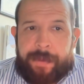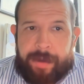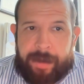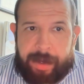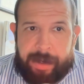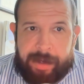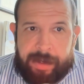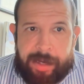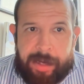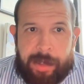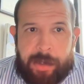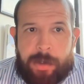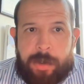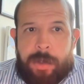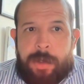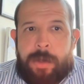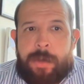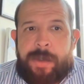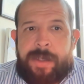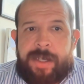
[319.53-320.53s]
continue
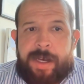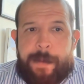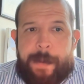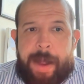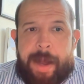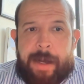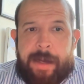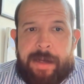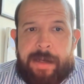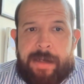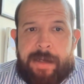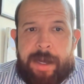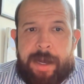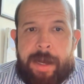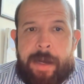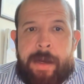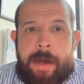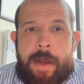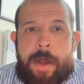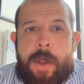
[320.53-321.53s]
to do a schematic
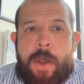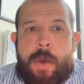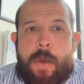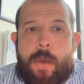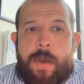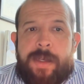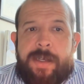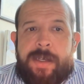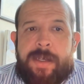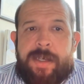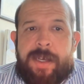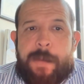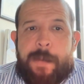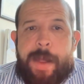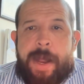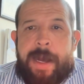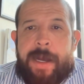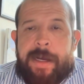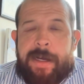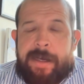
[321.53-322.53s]
design. Once the
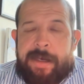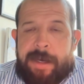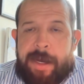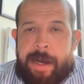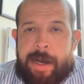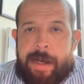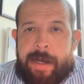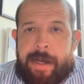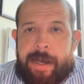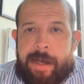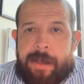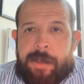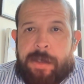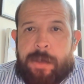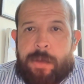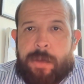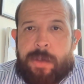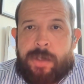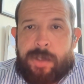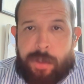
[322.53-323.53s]
schematic design gets
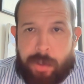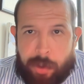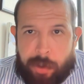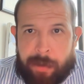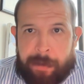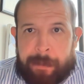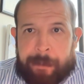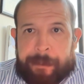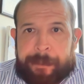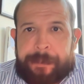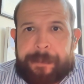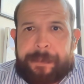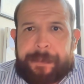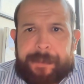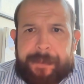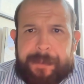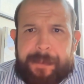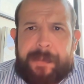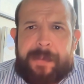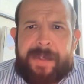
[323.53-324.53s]
to a certain
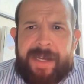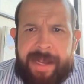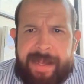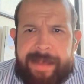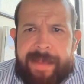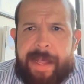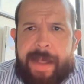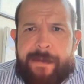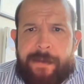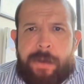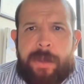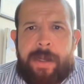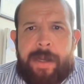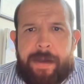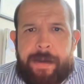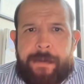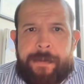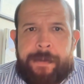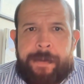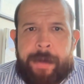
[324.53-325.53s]
level
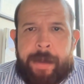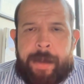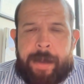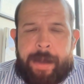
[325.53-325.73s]
of